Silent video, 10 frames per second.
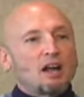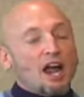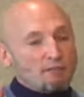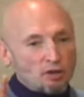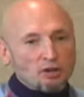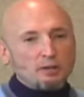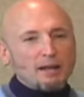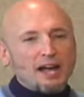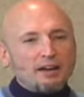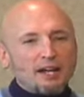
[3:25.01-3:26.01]
I've heard
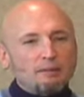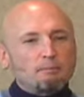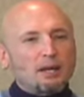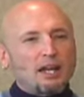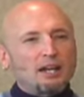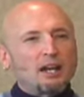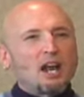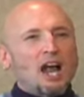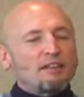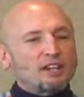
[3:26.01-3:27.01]
about it, but
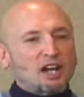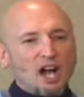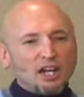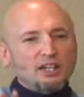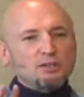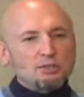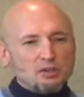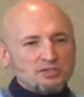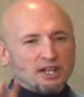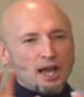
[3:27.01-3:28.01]
I have a colleague who
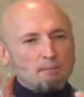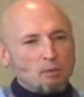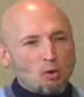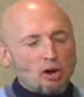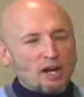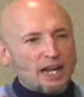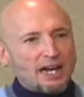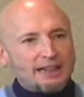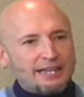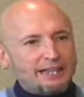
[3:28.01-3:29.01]
knows a lot more and
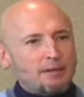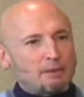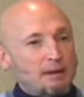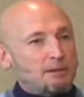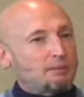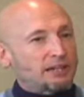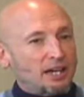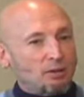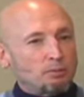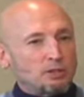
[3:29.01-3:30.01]
I think they might be able to
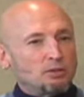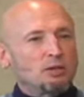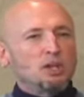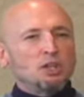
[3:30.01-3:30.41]
help you.